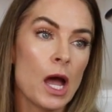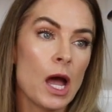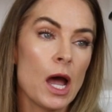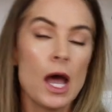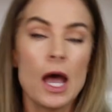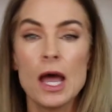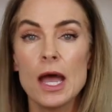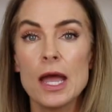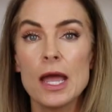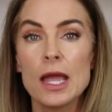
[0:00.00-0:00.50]

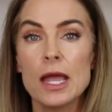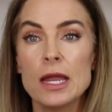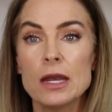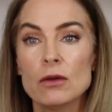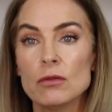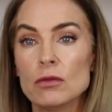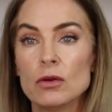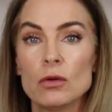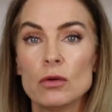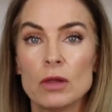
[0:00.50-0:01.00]
I
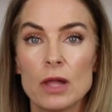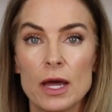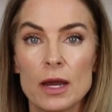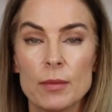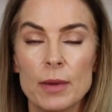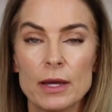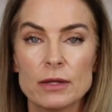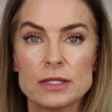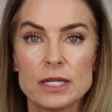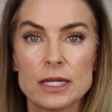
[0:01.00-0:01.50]
don't know a lot
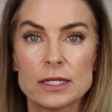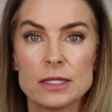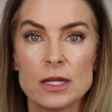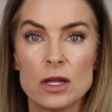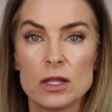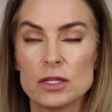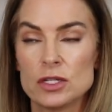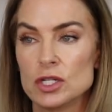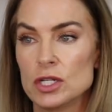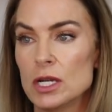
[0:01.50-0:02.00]
about
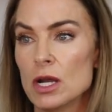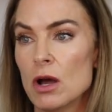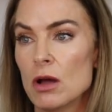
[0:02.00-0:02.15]
technology.